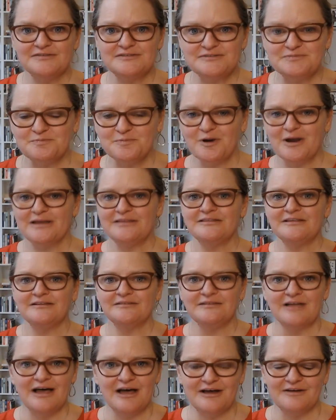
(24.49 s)
spread the
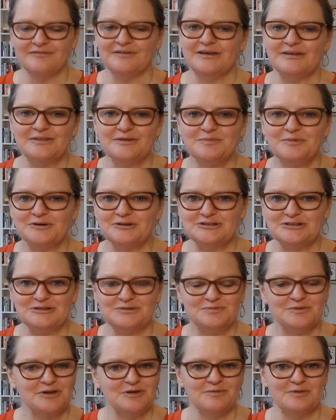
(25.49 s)
love in the
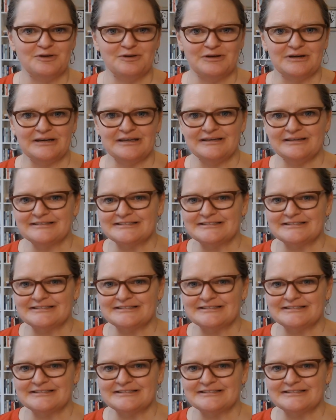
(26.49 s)
booktube community.